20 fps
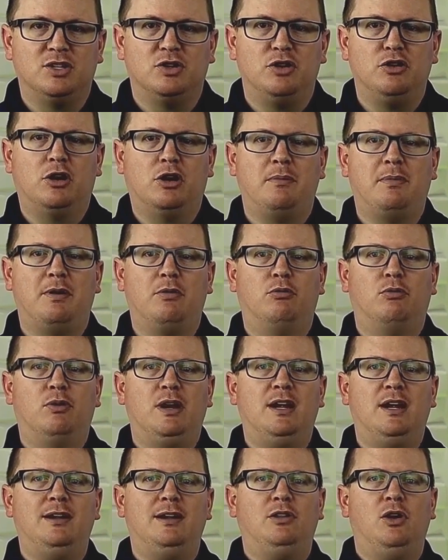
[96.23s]
So you could be
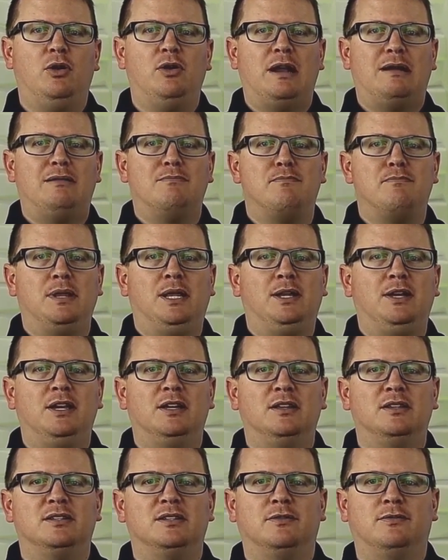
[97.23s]
reloading
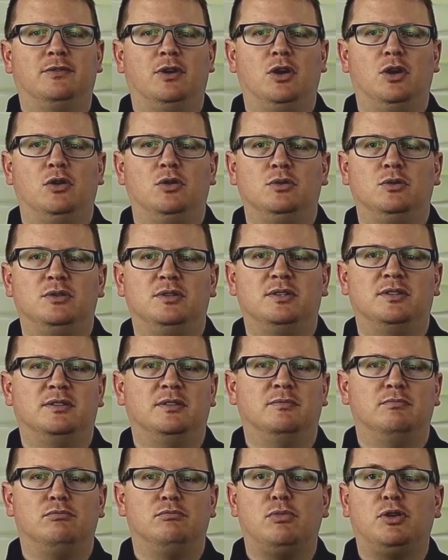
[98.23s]
billions of
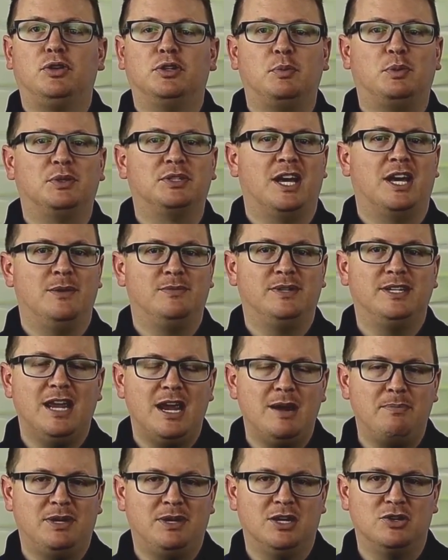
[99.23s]
rows multiple times
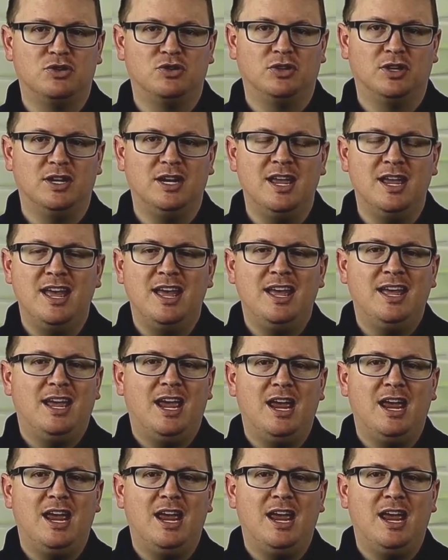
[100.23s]
a day potentially,